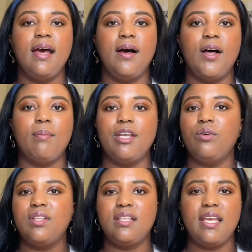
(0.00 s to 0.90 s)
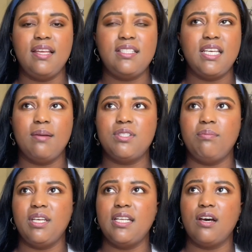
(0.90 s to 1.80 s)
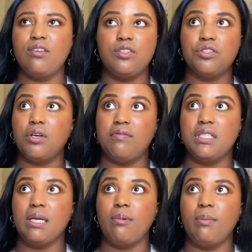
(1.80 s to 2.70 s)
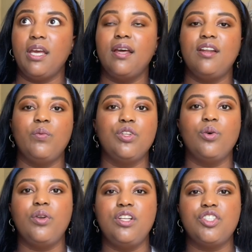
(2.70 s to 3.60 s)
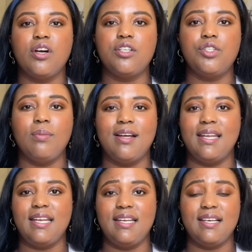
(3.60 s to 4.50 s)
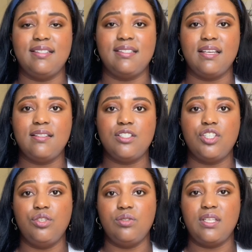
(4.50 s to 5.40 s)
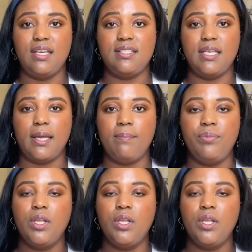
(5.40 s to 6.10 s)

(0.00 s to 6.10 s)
I know that the ATMs in McDonald's, just off the top of my head, will only charge you about 99 cents to use the ATM.